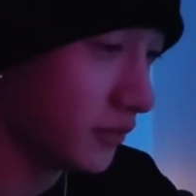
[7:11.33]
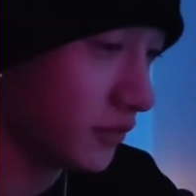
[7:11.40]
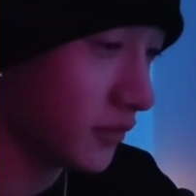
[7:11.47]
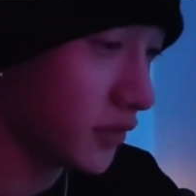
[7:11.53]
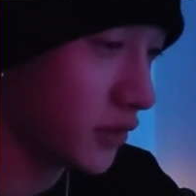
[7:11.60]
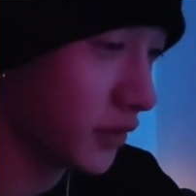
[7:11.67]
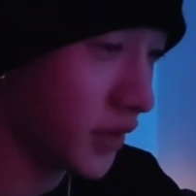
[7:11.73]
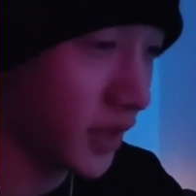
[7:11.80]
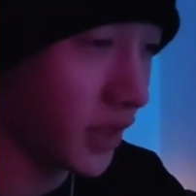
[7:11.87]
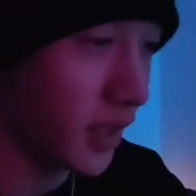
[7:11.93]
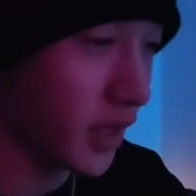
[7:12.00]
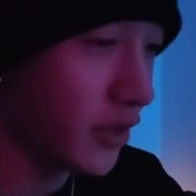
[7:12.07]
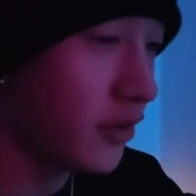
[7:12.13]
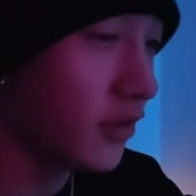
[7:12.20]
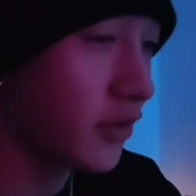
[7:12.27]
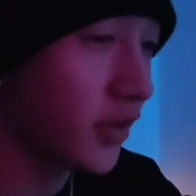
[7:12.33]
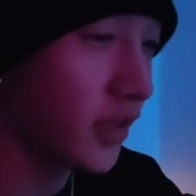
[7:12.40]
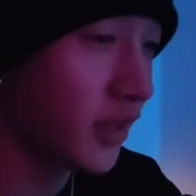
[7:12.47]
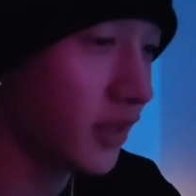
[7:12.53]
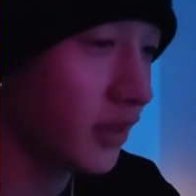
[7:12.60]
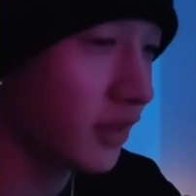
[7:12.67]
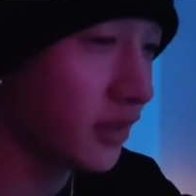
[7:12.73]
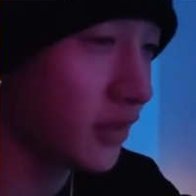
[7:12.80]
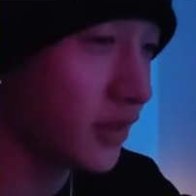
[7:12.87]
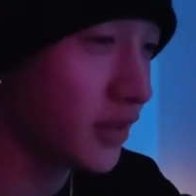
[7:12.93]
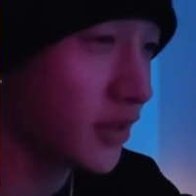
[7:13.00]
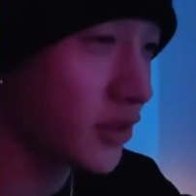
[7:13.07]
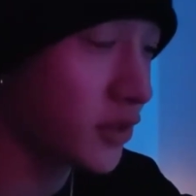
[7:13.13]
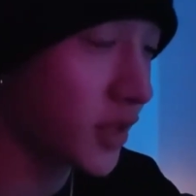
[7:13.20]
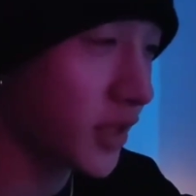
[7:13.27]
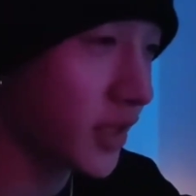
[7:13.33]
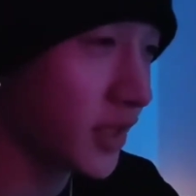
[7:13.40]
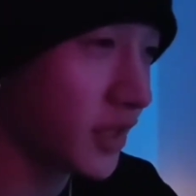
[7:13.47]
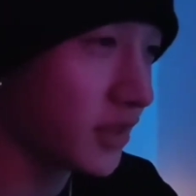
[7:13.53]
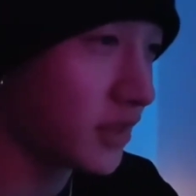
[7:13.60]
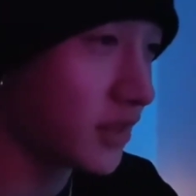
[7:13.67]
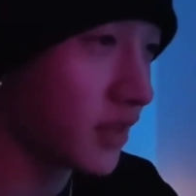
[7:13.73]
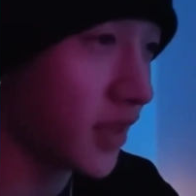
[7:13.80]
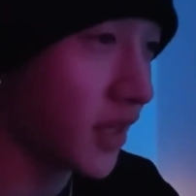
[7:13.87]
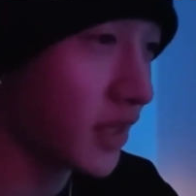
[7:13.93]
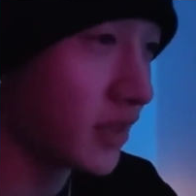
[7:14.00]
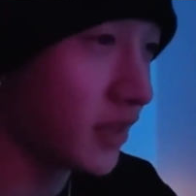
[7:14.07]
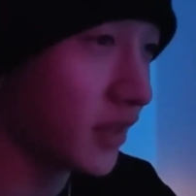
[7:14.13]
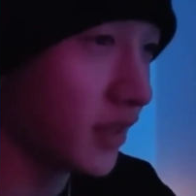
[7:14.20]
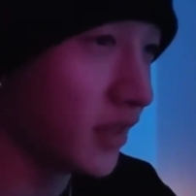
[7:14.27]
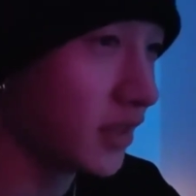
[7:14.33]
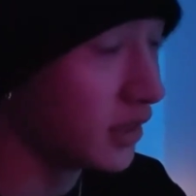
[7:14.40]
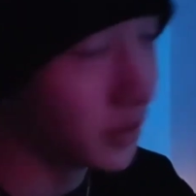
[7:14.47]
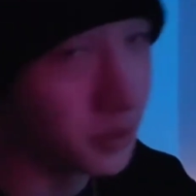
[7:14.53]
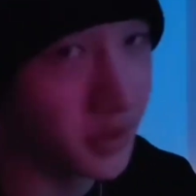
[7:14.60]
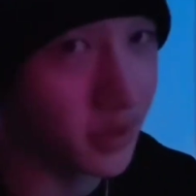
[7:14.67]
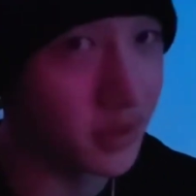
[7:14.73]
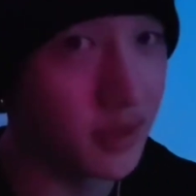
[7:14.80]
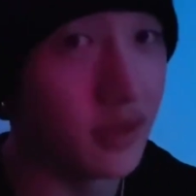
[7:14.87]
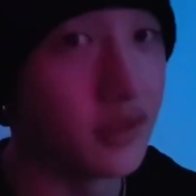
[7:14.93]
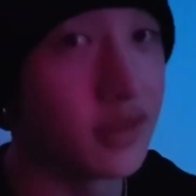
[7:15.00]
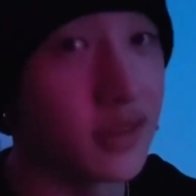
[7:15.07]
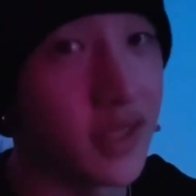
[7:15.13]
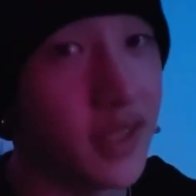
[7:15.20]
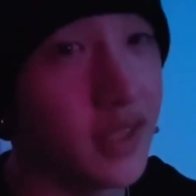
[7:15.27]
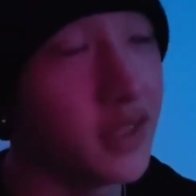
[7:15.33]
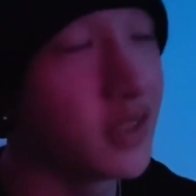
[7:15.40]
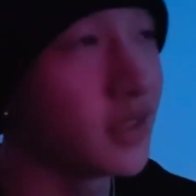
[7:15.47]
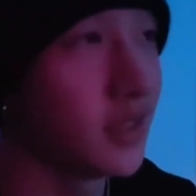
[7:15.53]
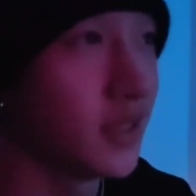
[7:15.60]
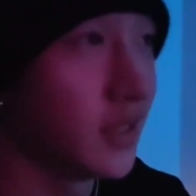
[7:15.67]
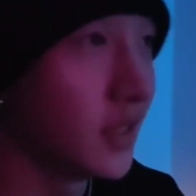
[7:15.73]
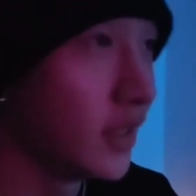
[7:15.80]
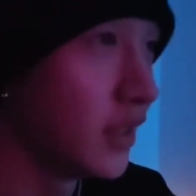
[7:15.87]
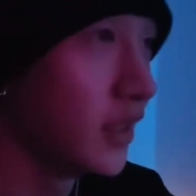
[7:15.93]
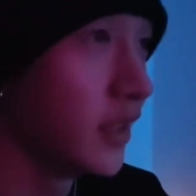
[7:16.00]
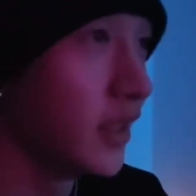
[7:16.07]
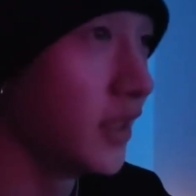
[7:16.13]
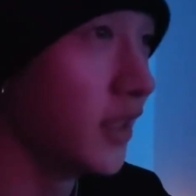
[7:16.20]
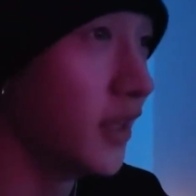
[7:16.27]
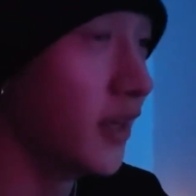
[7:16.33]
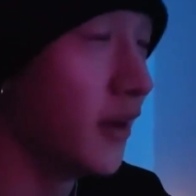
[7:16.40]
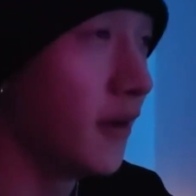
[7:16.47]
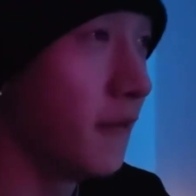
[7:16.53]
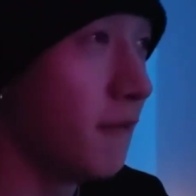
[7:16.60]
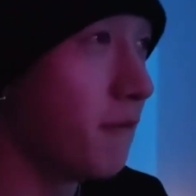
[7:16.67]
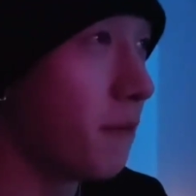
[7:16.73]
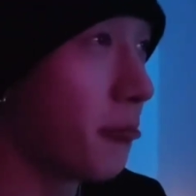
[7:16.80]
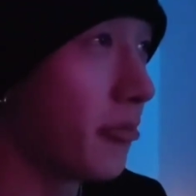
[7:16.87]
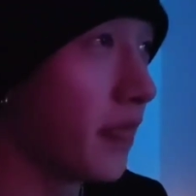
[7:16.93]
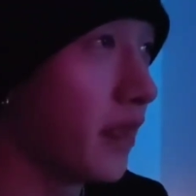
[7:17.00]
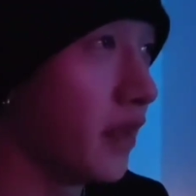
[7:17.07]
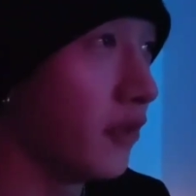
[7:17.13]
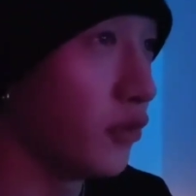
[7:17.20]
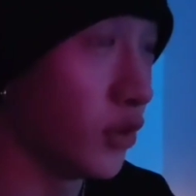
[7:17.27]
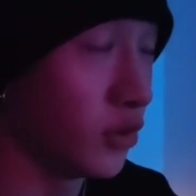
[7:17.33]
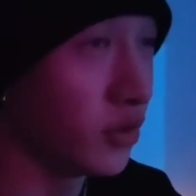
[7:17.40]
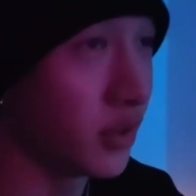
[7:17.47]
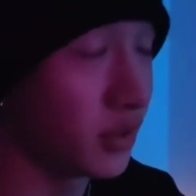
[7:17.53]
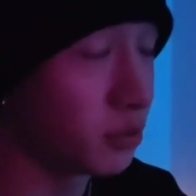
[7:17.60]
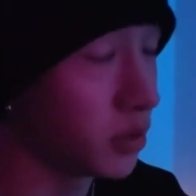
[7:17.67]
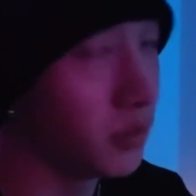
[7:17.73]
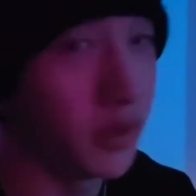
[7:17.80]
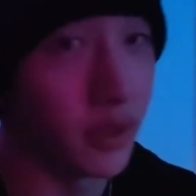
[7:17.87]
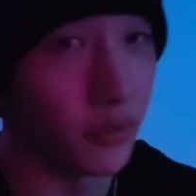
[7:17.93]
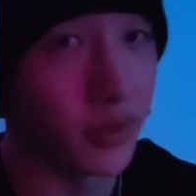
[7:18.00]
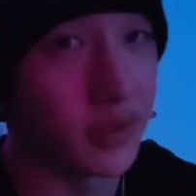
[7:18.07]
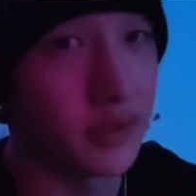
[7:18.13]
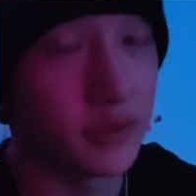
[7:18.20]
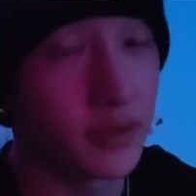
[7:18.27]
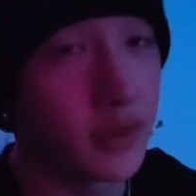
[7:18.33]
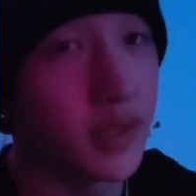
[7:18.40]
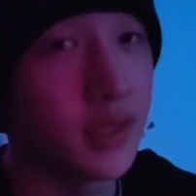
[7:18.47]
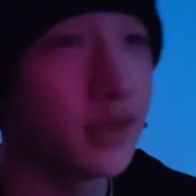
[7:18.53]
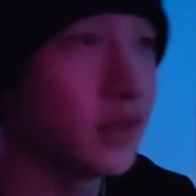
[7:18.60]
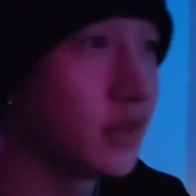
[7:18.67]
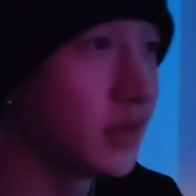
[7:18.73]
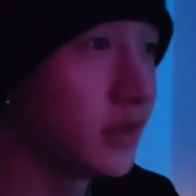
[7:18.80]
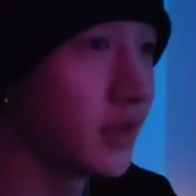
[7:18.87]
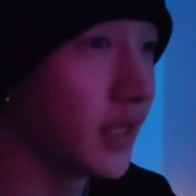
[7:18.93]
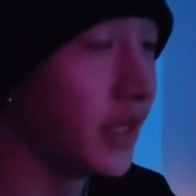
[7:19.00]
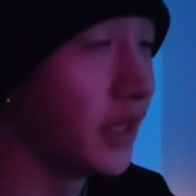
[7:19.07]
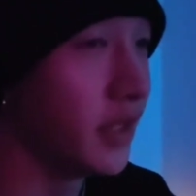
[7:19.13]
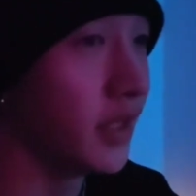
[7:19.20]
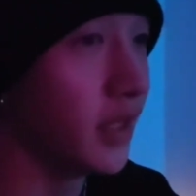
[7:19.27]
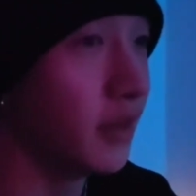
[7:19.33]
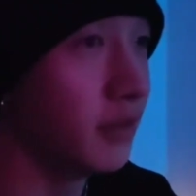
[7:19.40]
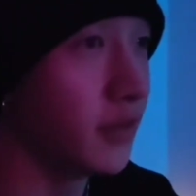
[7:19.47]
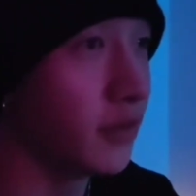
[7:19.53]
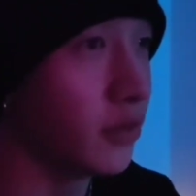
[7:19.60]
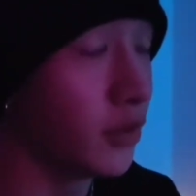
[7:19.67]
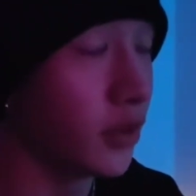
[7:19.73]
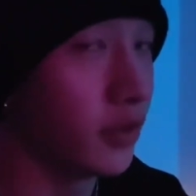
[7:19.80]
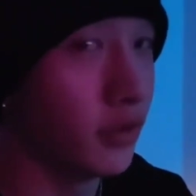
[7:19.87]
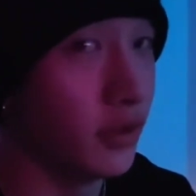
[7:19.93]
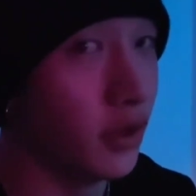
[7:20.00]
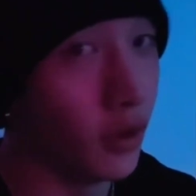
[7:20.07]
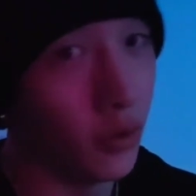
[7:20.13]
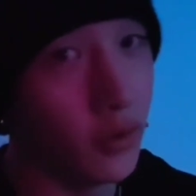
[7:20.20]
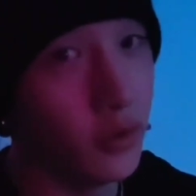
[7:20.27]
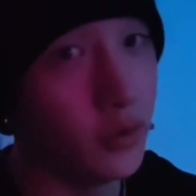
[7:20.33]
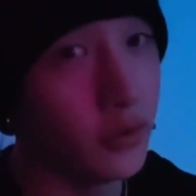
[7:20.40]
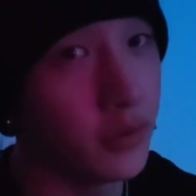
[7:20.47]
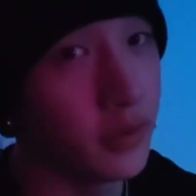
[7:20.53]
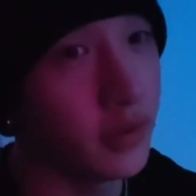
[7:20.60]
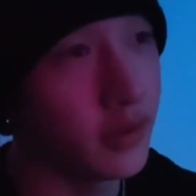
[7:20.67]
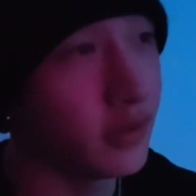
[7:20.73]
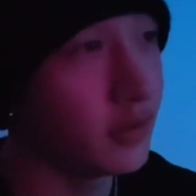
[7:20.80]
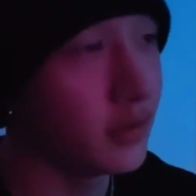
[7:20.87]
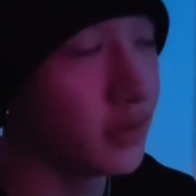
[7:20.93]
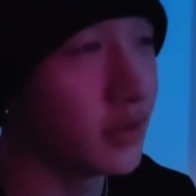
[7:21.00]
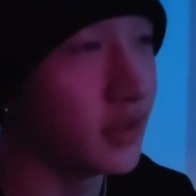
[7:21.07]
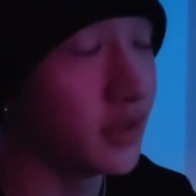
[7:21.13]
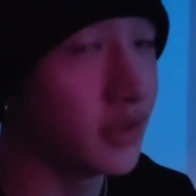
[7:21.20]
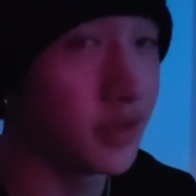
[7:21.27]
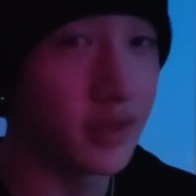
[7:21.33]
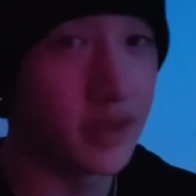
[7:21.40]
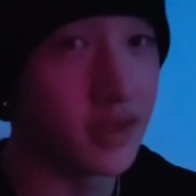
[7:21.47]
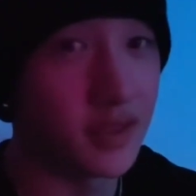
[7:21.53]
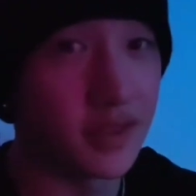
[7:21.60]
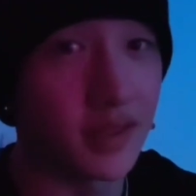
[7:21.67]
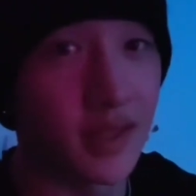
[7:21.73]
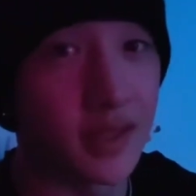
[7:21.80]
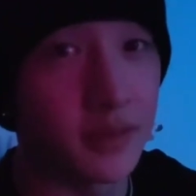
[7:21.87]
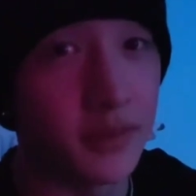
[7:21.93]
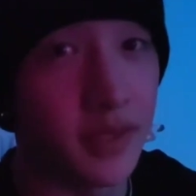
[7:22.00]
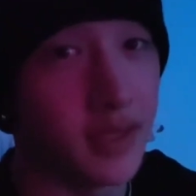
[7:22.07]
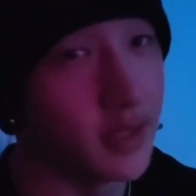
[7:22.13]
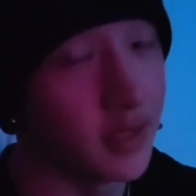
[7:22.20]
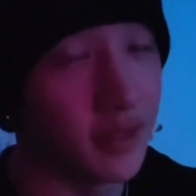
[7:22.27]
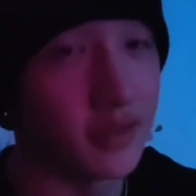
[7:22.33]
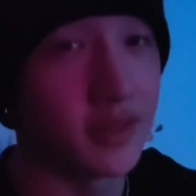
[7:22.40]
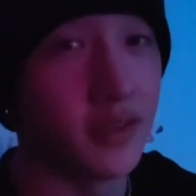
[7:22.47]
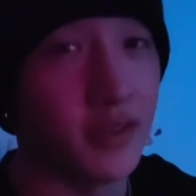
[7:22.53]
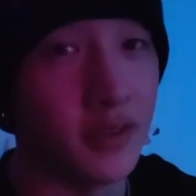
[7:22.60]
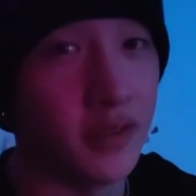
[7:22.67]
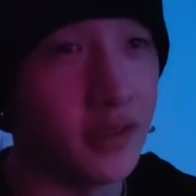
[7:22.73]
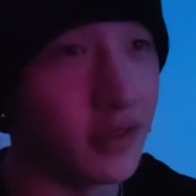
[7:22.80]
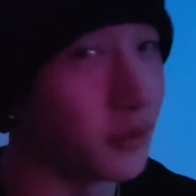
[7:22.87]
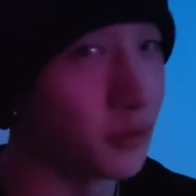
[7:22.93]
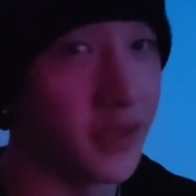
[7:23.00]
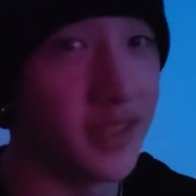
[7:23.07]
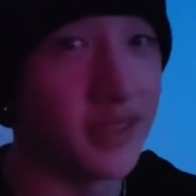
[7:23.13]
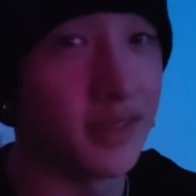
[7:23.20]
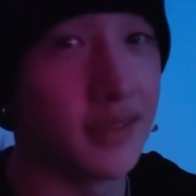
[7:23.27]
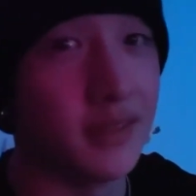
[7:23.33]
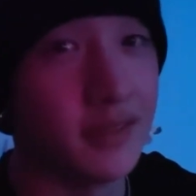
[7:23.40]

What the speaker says: So yeah, I don't think Stray Kids actually lip syncs on stage. If we do, there's probably a reason for it. And if you want to know, you can just ask me, and then I'll tell you the reason.